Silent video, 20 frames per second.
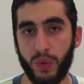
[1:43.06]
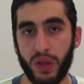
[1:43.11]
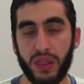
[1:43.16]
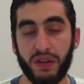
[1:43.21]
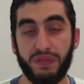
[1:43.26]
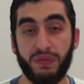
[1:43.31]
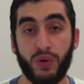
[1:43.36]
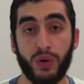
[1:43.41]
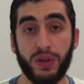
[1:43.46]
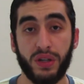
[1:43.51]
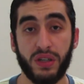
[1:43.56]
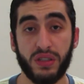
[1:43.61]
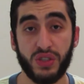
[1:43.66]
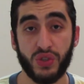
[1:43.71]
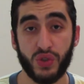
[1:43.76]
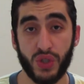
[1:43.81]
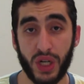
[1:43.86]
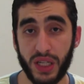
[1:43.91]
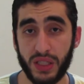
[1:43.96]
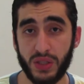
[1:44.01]
when the foreigners
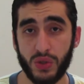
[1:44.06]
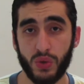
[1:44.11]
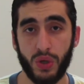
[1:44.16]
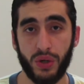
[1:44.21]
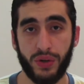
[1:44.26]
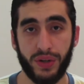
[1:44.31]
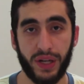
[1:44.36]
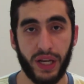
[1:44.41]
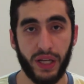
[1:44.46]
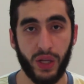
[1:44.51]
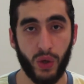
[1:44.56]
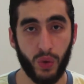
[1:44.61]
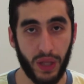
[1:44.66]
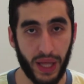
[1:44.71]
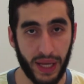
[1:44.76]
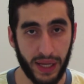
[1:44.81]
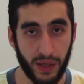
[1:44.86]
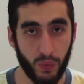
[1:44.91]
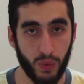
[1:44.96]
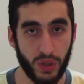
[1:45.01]
try to learn a new
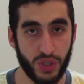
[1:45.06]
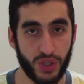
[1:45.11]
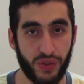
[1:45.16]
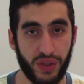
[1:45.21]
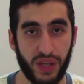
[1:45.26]
language,